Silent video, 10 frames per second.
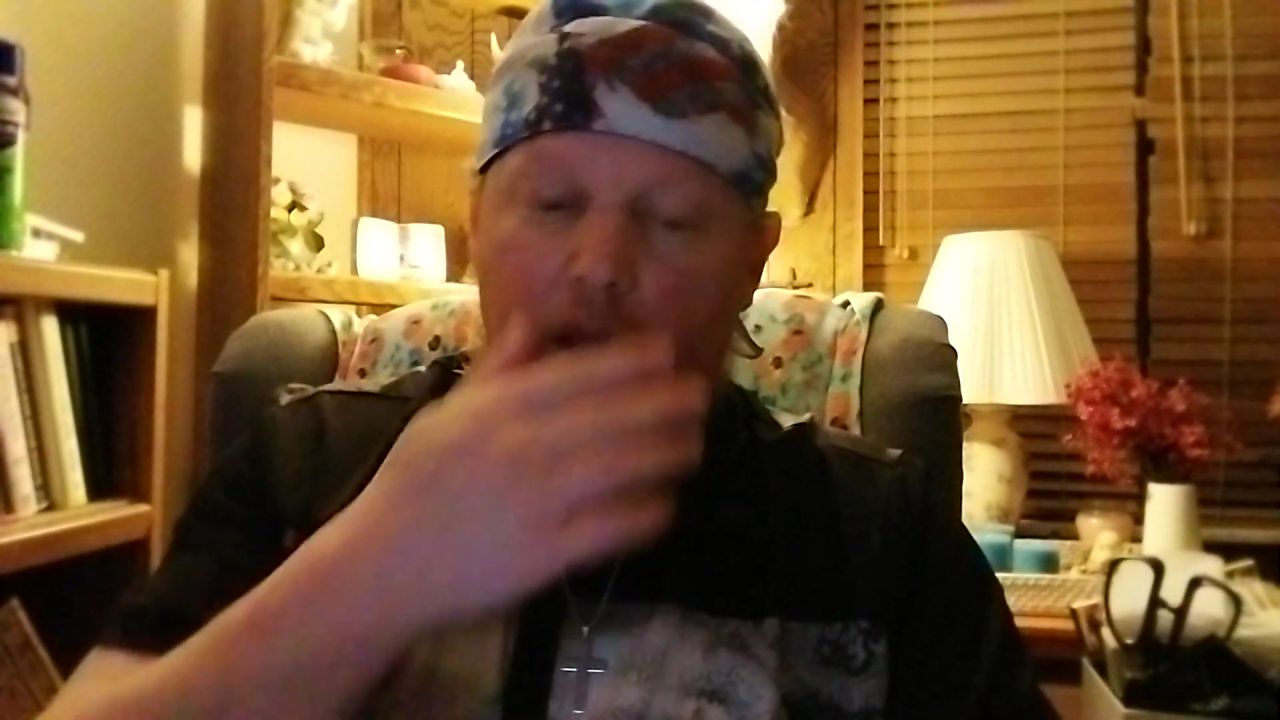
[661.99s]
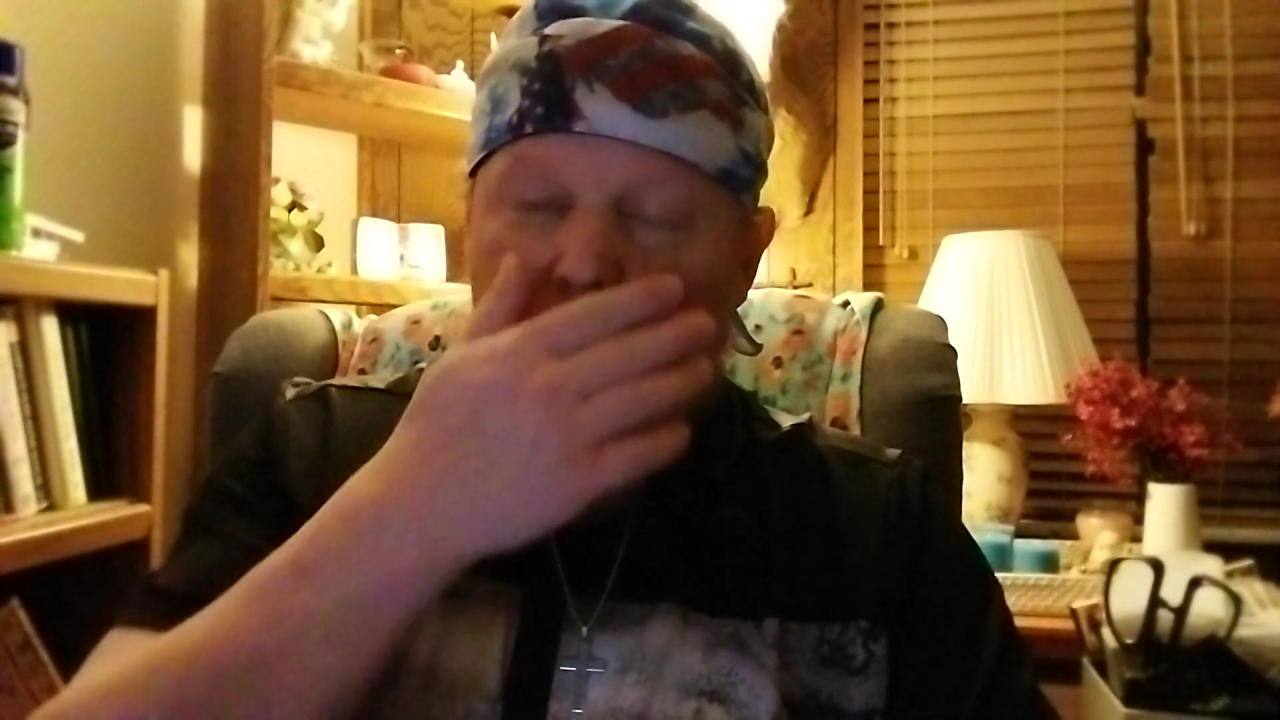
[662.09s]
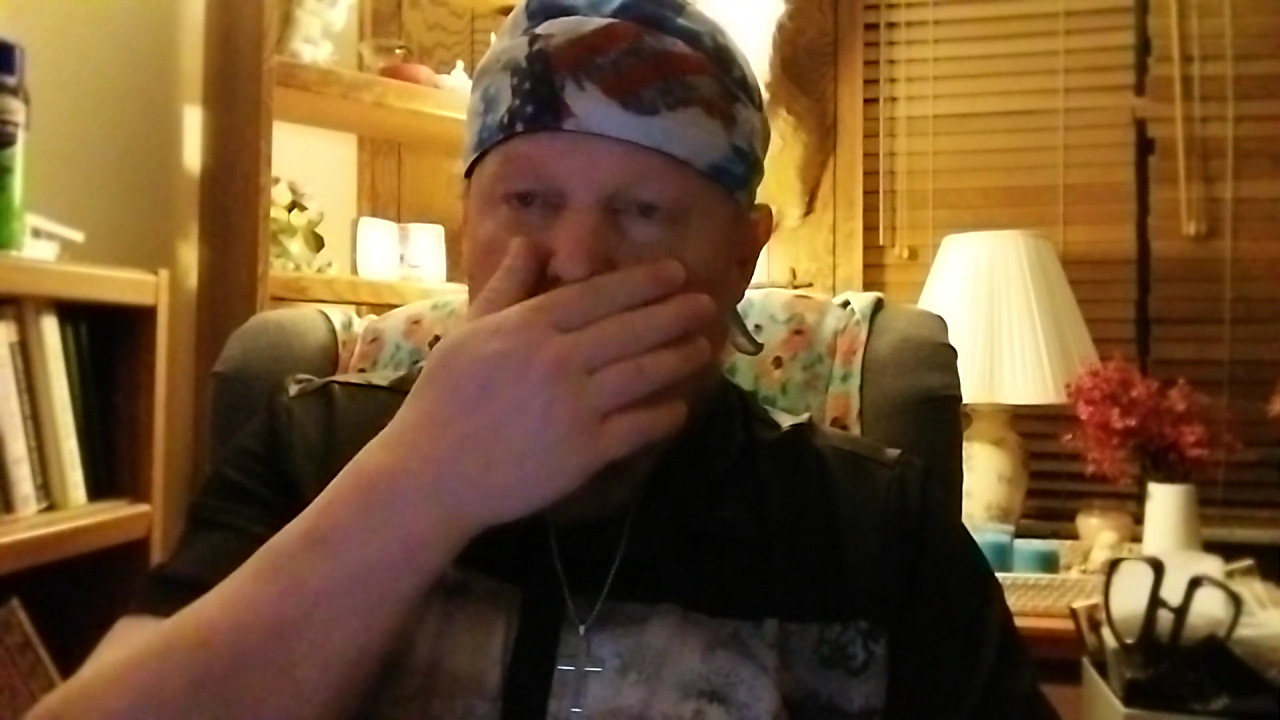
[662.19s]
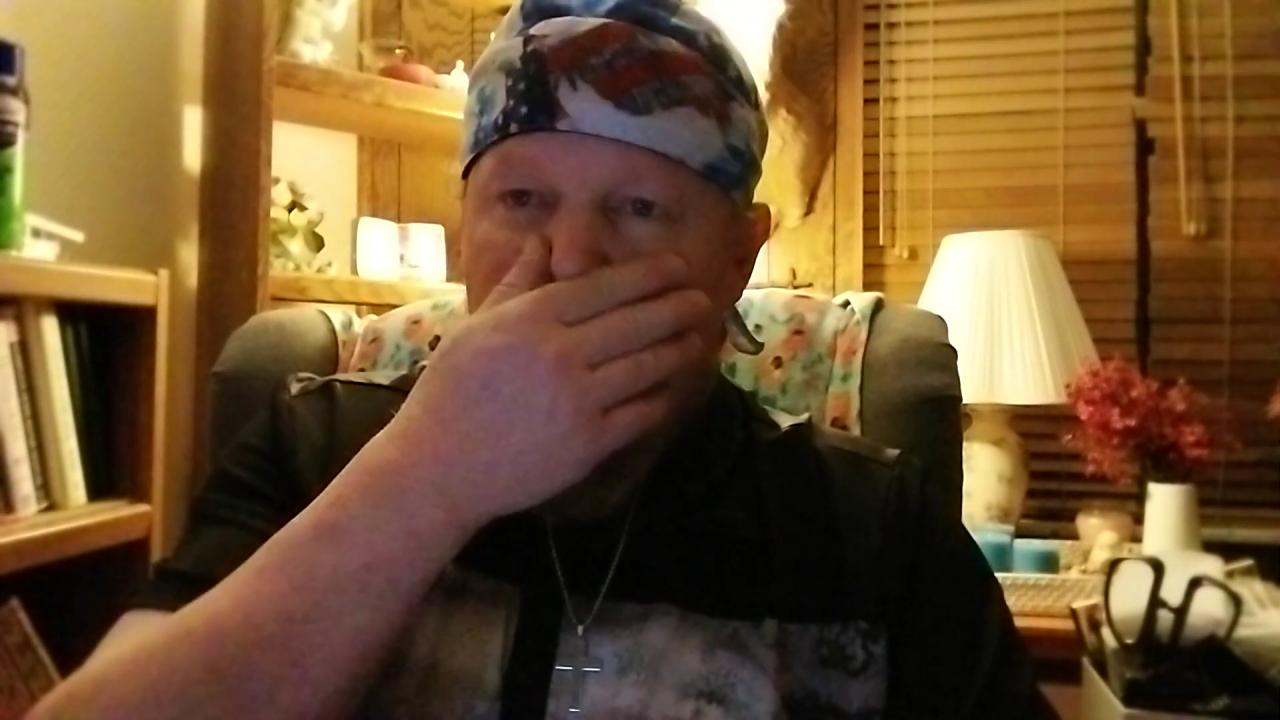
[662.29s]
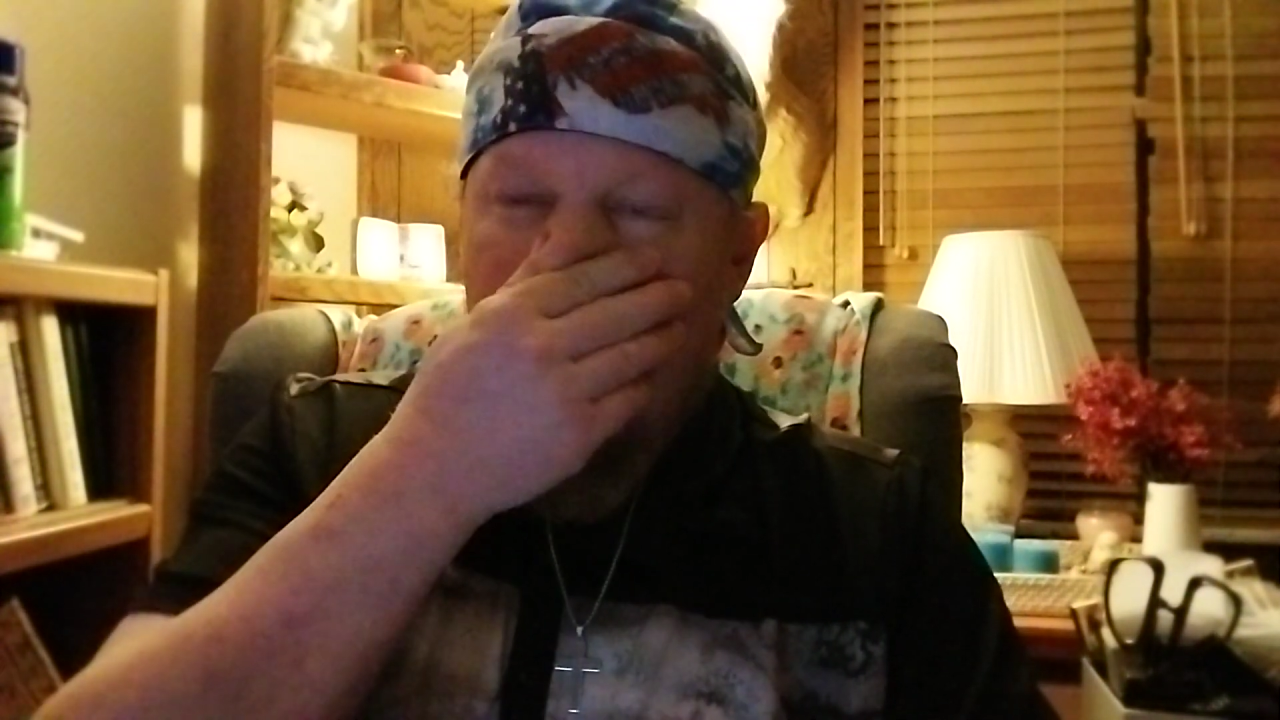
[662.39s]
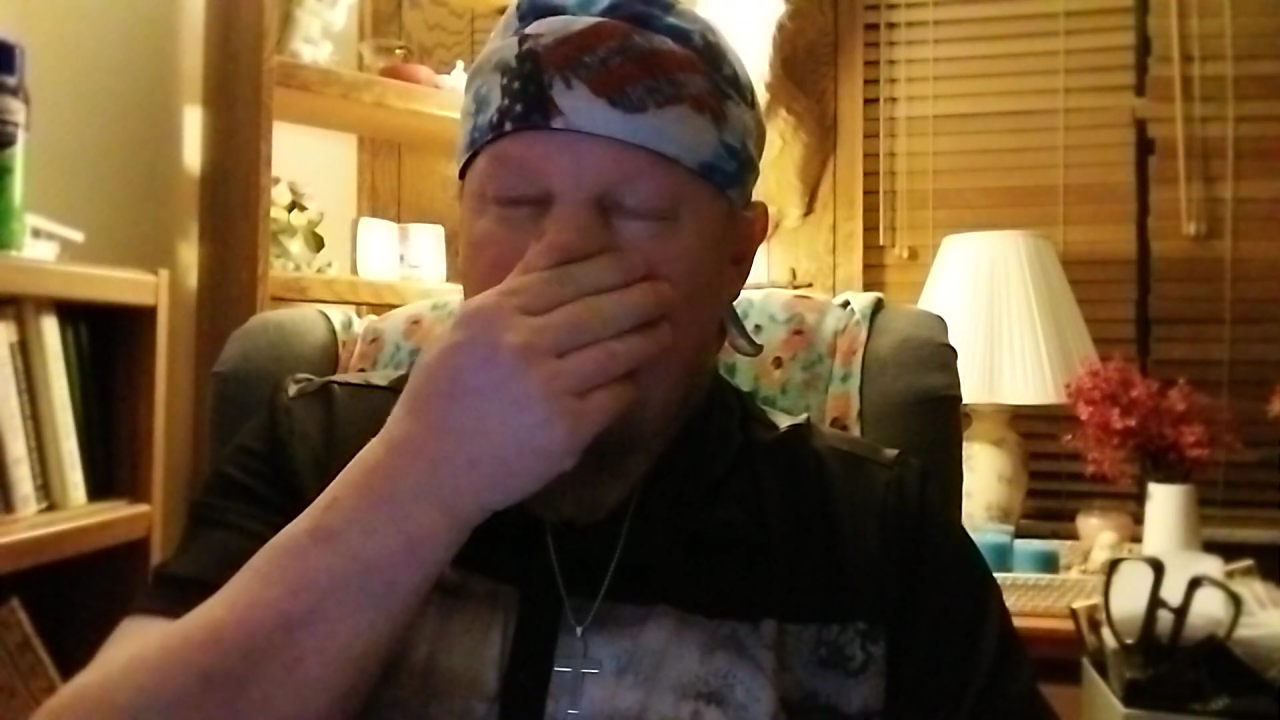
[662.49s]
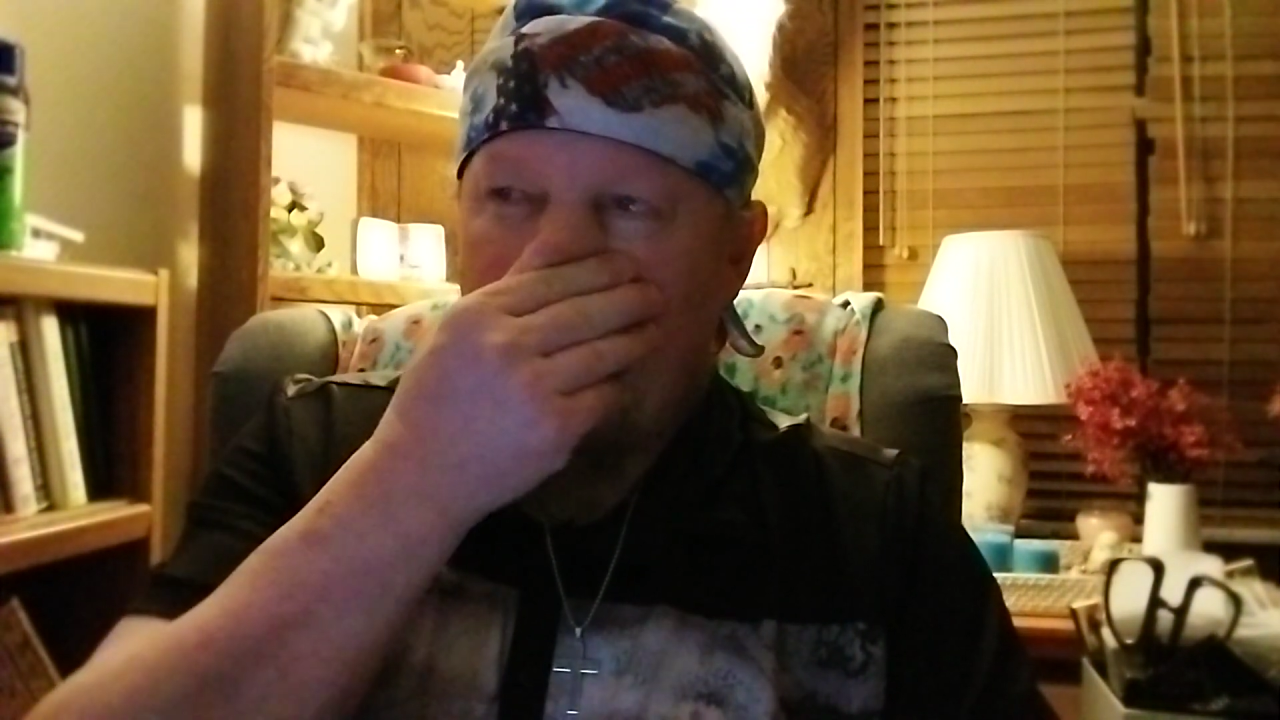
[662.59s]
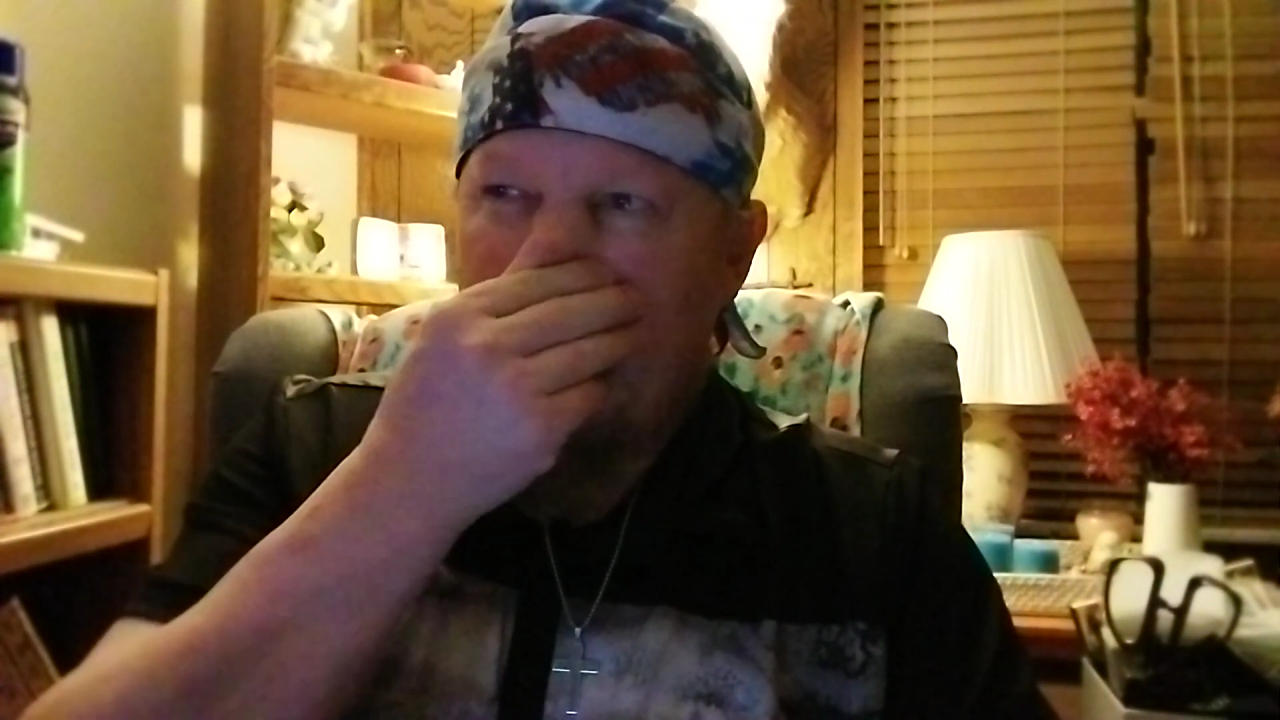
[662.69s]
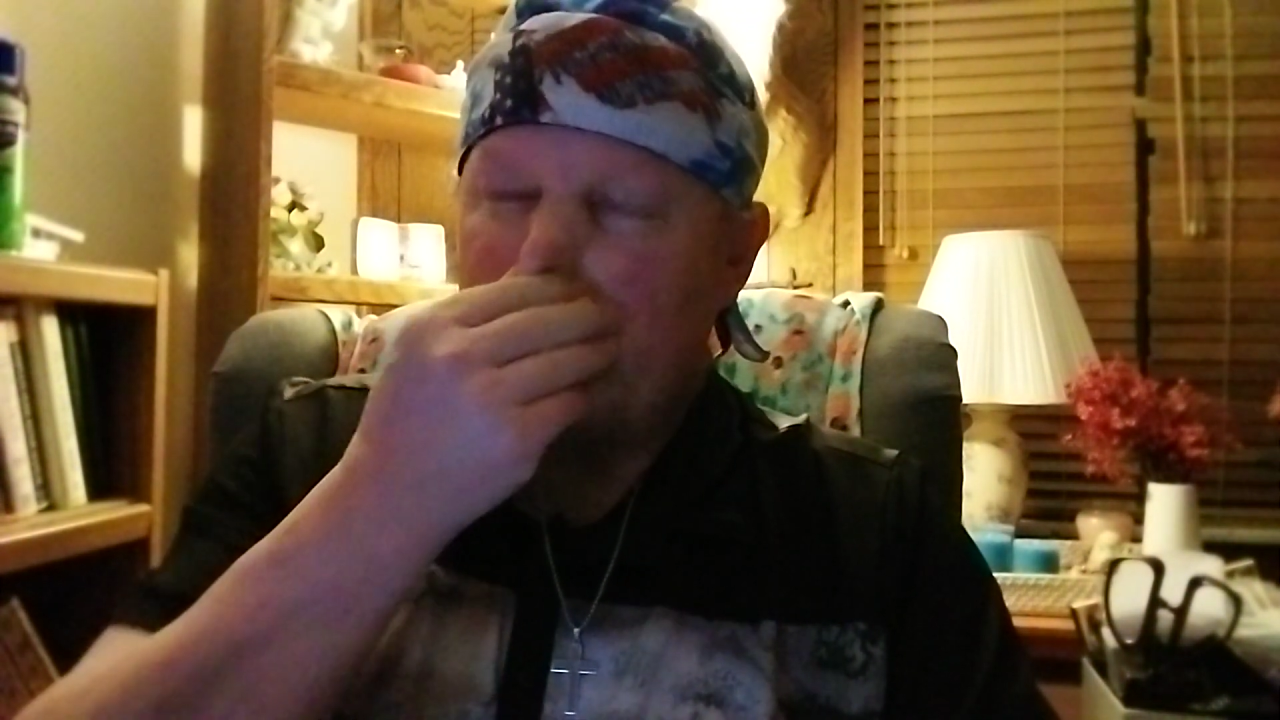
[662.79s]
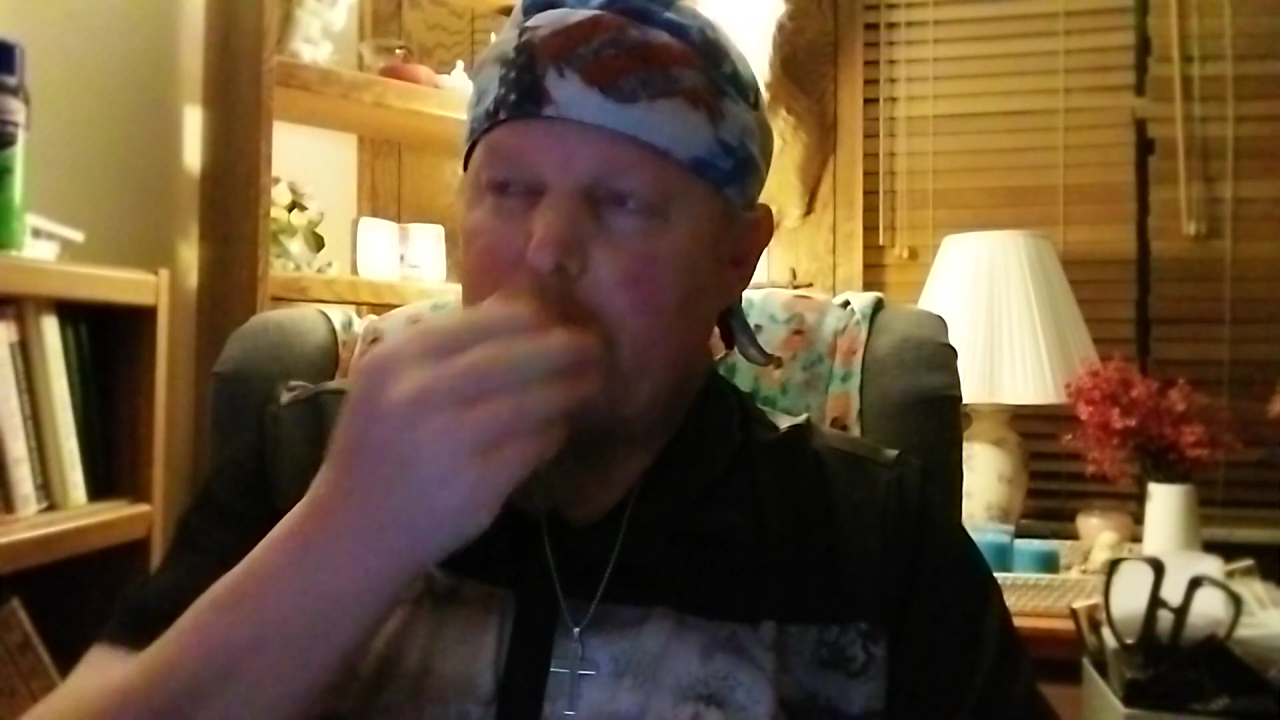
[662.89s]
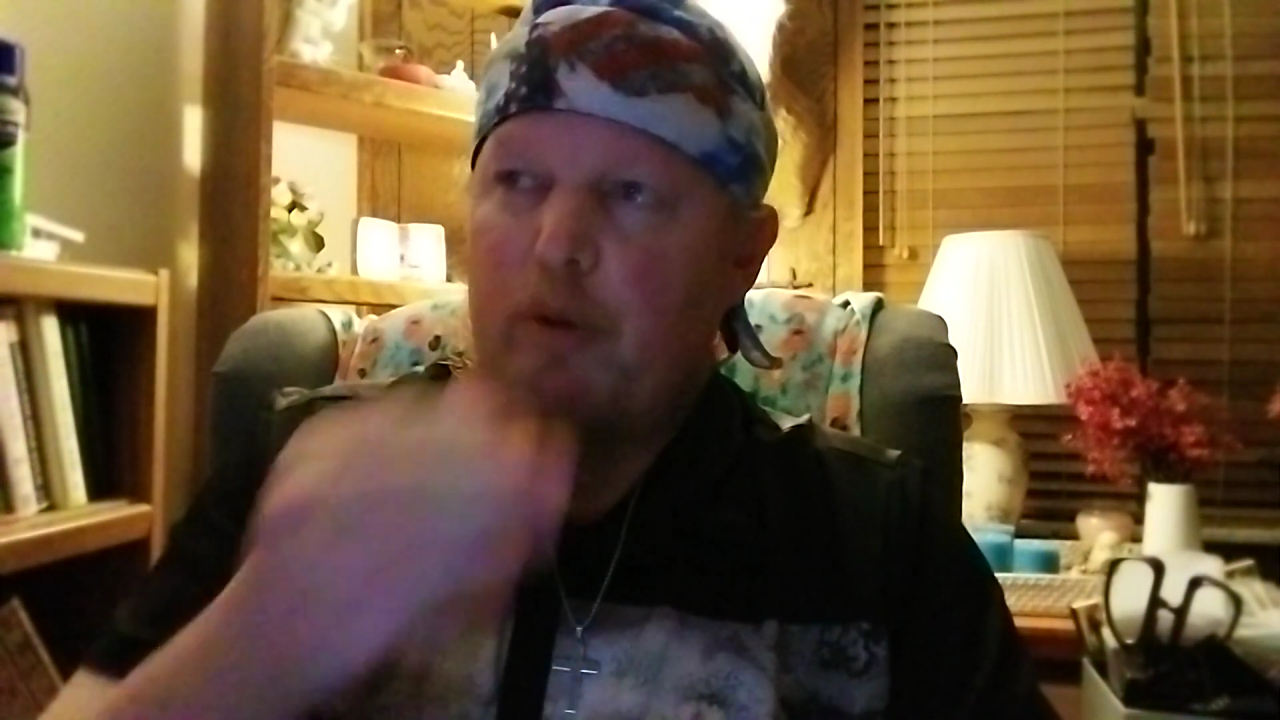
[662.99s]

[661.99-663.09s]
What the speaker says: and I think they have come